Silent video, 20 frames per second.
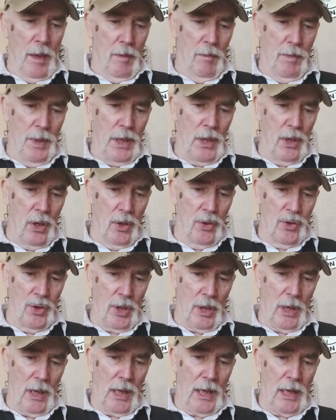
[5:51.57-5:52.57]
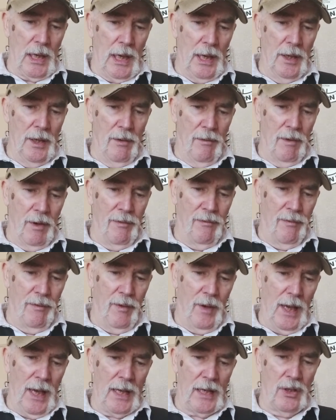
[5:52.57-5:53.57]
because it kind of
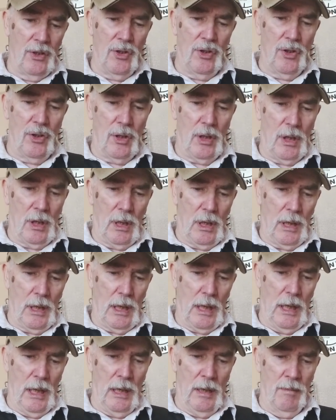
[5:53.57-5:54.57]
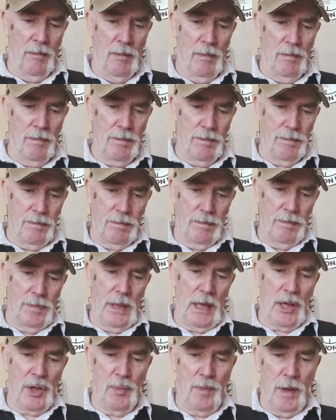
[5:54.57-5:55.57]
reflects the
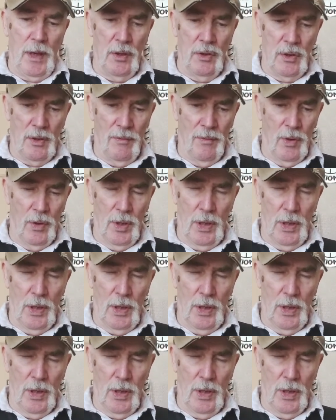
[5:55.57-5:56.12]
experience of